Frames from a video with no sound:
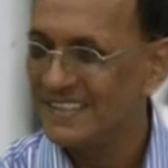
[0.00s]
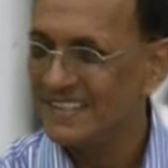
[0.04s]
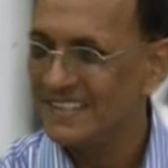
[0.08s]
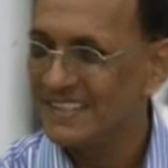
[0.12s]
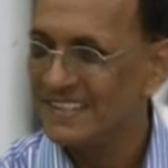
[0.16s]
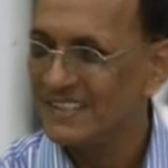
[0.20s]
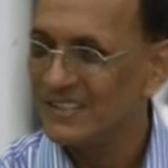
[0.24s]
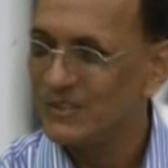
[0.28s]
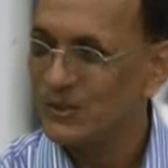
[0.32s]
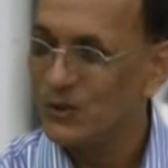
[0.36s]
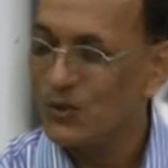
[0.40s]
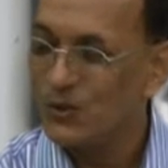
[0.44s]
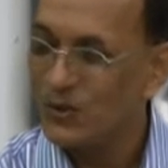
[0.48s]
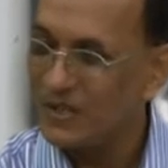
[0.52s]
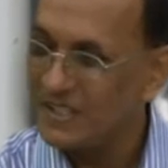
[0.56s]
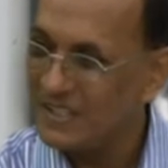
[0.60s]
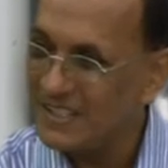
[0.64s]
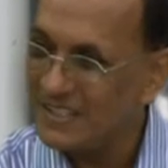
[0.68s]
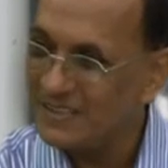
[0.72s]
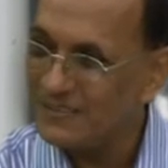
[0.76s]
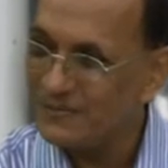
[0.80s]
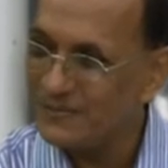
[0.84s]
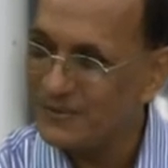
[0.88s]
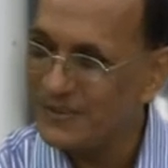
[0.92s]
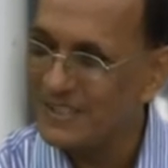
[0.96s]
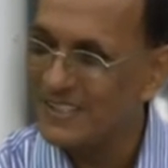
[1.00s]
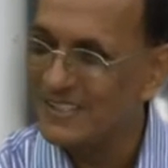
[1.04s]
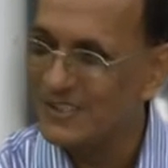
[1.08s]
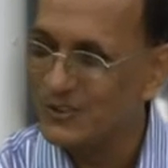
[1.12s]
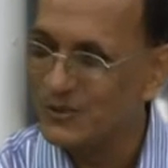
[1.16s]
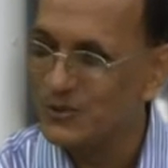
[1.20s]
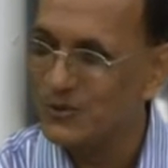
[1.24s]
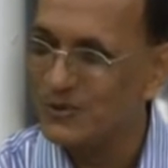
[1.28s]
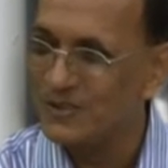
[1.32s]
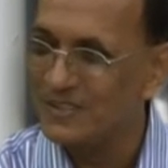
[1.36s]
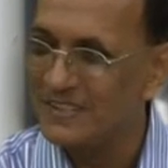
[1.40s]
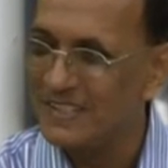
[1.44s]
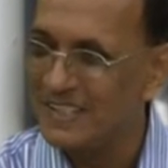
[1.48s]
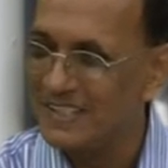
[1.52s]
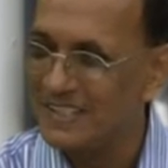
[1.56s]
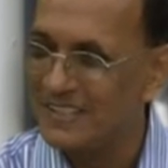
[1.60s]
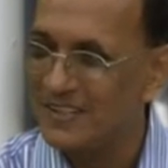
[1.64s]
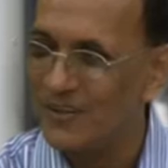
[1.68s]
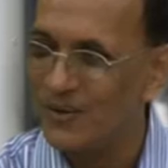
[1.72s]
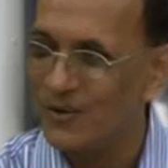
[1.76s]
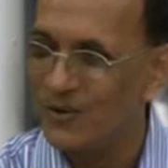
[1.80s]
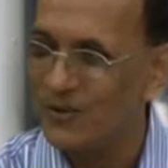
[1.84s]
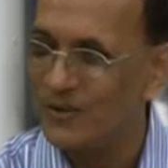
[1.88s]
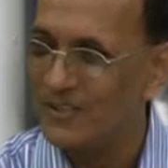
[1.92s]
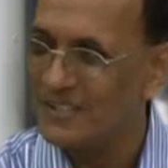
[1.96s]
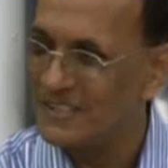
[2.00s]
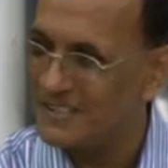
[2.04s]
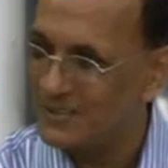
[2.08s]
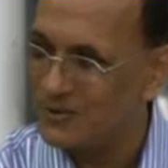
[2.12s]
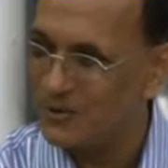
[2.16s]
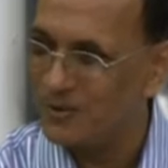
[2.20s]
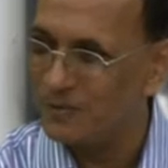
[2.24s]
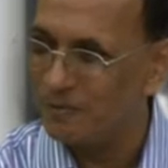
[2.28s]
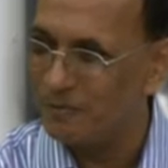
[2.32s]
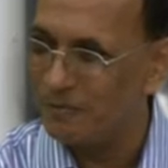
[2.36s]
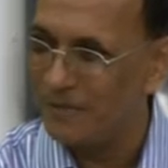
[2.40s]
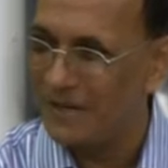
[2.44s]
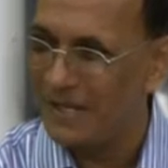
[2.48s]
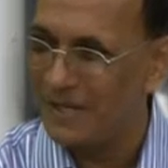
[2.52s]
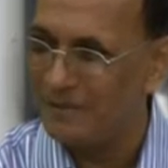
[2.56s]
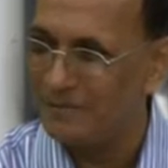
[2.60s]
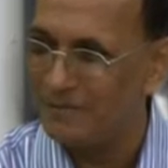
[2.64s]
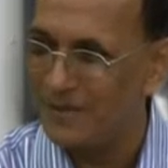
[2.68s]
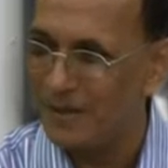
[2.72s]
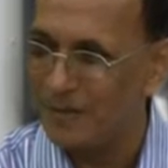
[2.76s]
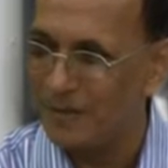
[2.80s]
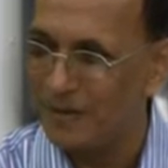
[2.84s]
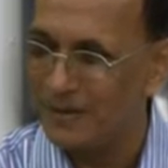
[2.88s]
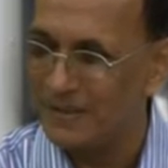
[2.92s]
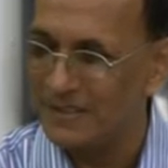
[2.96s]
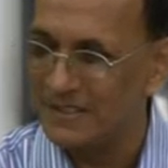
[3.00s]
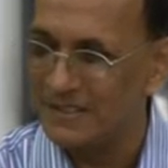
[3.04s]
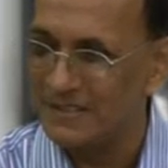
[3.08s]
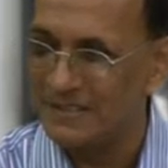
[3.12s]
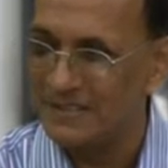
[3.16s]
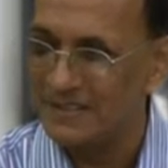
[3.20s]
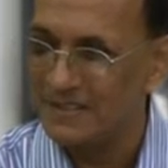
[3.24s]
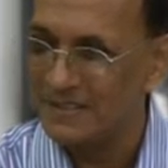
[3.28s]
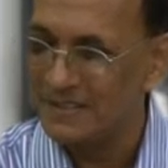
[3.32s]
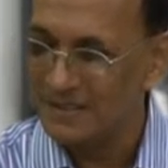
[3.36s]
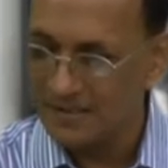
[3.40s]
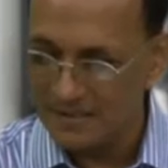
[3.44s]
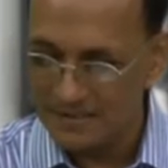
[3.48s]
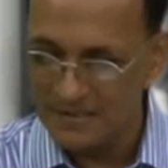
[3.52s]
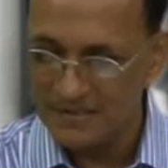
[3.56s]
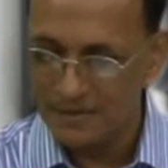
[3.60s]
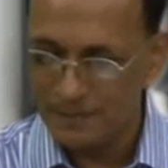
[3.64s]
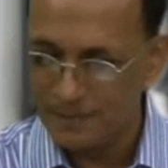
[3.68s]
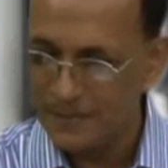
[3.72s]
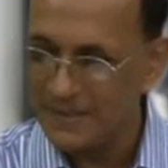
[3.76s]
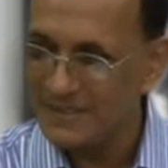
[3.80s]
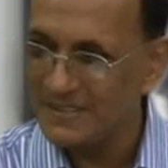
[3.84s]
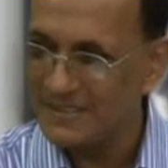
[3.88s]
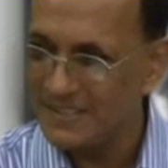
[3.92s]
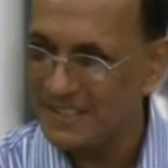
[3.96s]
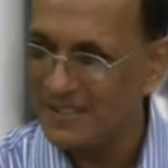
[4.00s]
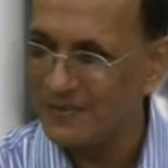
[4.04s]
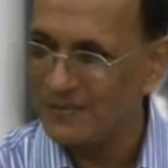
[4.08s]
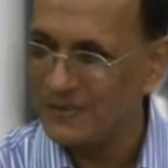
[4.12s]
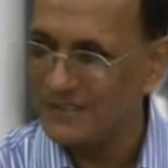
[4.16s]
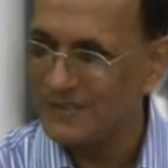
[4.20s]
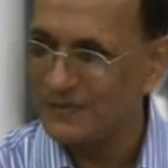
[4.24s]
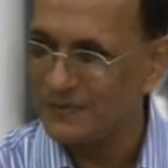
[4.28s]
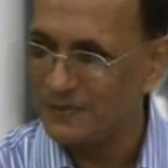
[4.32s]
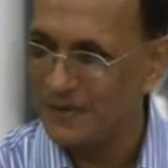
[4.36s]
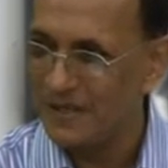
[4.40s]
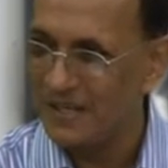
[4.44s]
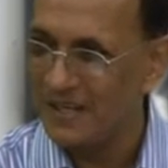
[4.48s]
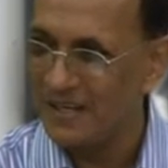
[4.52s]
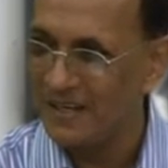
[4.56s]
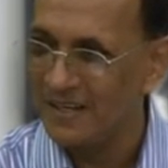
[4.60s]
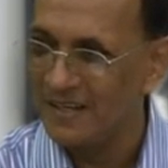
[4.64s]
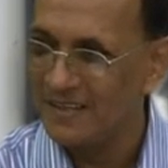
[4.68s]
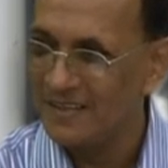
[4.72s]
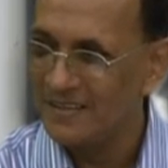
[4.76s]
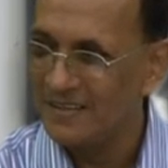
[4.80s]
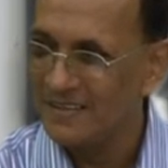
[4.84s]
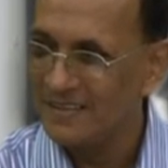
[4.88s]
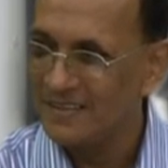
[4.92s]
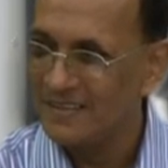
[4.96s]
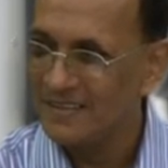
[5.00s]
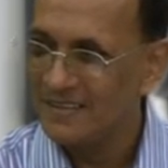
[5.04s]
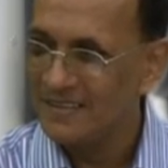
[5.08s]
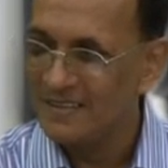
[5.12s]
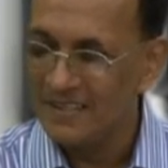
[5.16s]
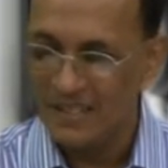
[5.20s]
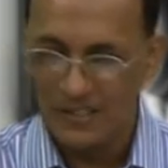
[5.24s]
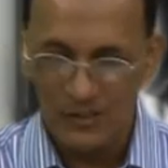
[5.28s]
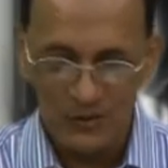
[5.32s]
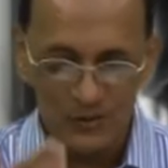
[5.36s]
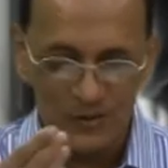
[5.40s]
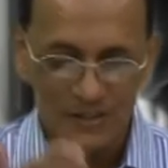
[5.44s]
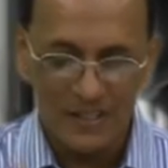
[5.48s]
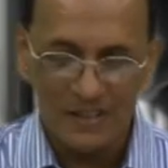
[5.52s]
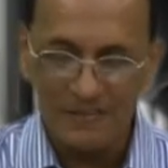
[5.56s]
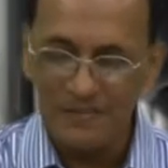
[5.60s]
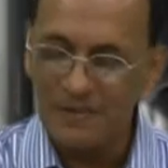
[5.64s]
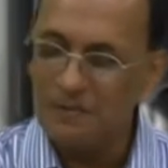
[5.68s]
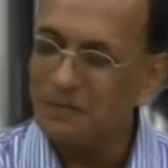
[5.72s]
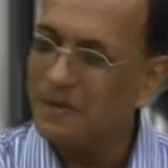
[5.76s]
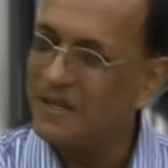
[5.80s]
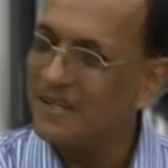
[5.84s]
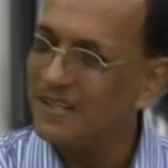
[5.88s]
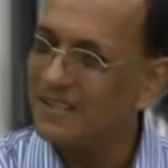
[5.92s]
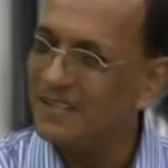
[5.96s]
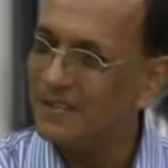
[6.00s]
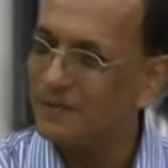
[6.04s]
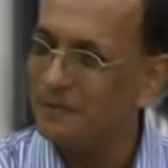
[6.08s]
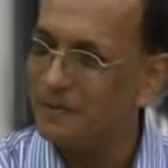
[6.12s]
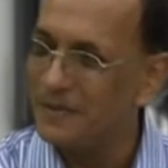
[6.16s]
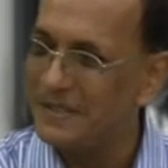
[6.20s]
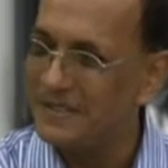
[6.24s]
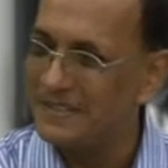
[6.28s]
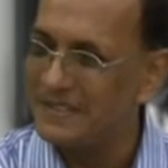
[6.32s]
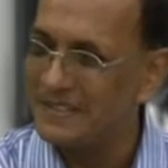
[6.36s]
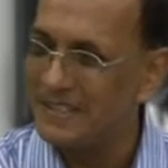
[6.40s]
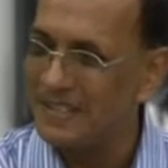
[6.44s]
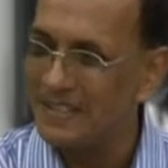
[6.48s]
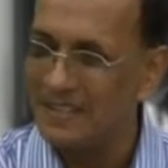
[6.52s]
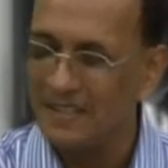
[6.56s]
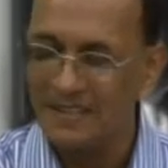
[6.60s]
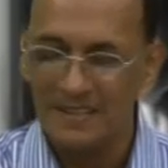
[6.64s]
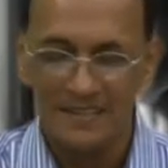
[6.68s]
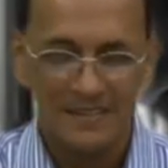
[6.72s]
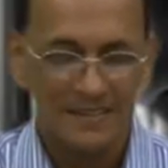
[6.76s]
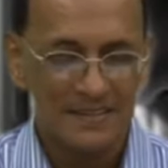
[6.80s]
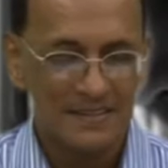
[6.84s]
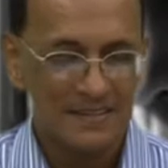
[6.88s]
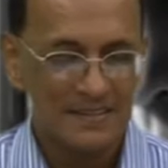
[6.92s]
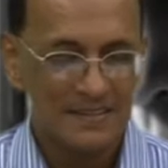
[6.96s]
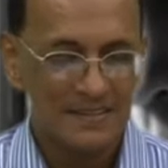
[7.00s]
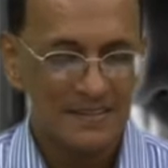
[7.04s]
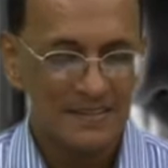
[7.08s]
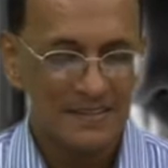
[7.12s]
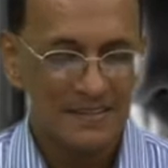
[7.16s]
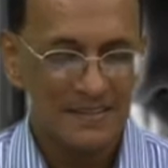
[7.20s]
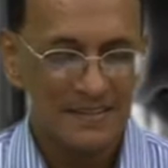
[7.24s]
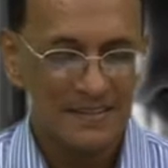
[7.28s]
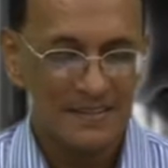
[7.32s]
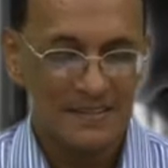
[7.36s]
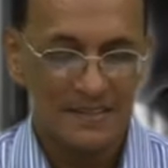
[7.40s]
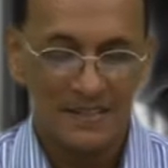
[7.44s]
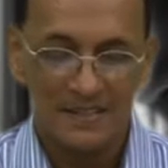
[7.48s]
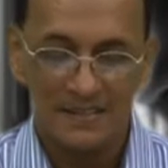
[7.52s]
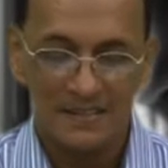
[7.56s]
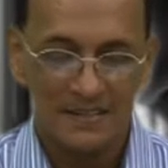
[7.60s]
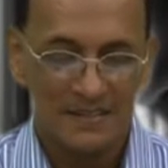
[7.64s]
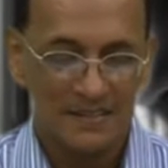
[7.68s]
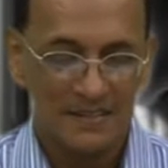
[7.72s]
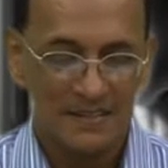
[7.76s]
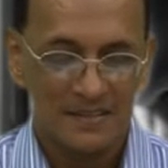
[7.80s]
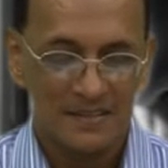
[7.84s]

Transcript: So he feels good that, oh, he's not blamed about it. It's a pencil which fell. And you give him another pencil. He says,